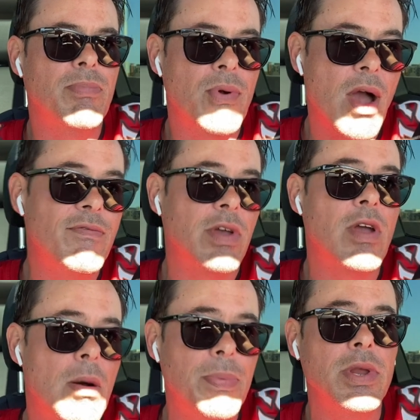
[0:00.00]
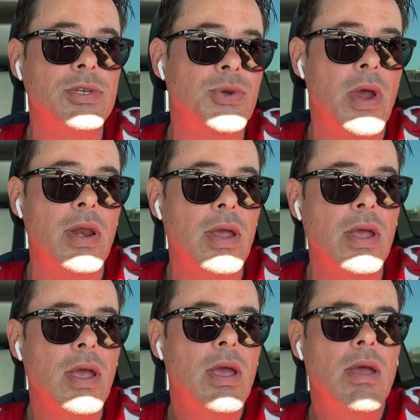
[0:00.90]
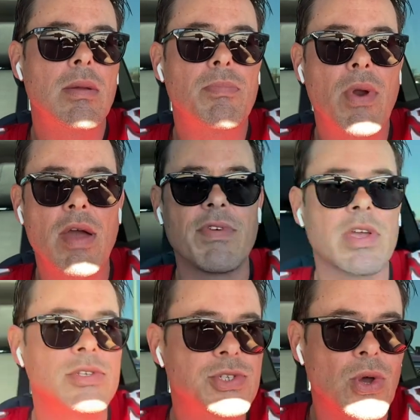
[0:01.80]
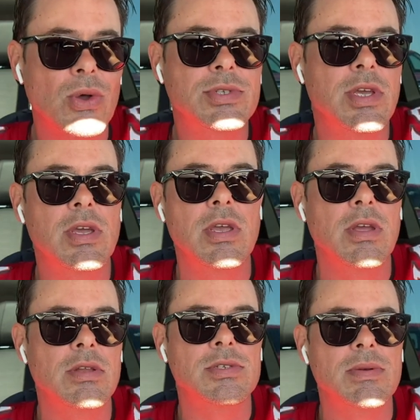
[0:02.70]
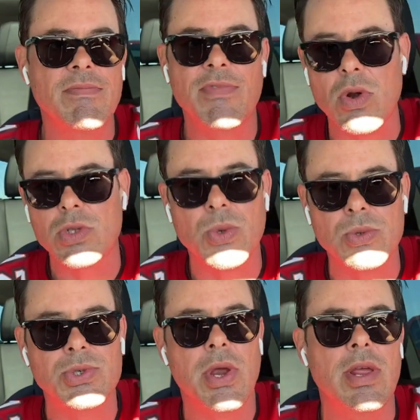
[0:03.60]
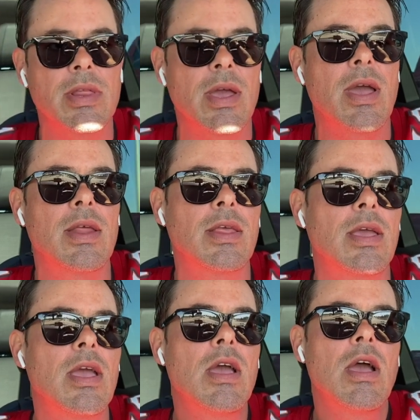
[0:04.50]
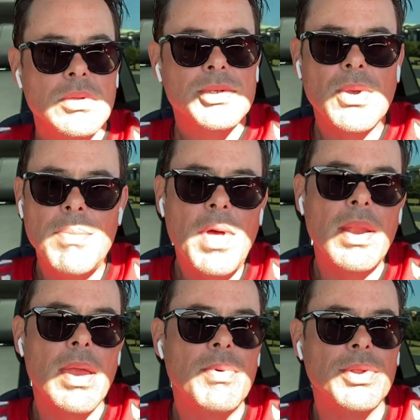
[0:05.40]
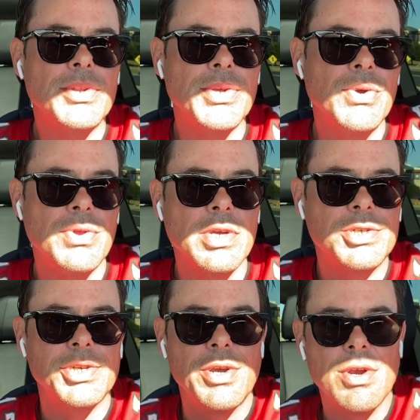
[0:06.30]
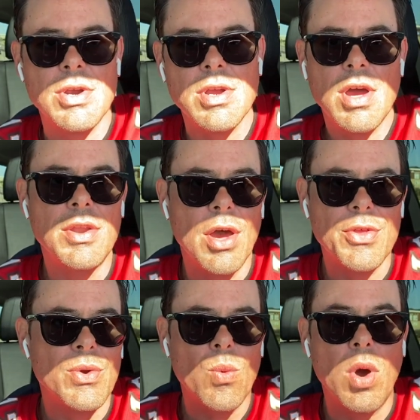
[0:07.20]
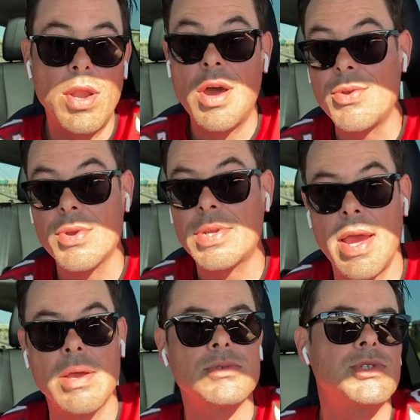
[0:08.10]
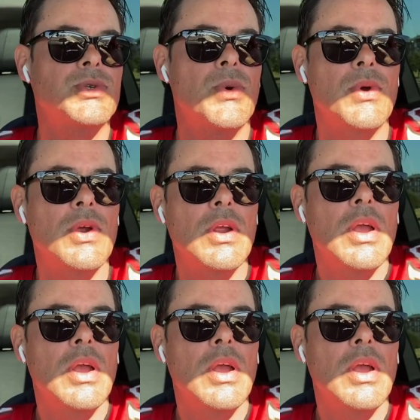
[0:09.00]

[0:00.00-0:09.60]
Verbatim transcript: private company training and private consulting and some virtual training, that kind of thing. So I'm not able to do this year another one hundred towns tour.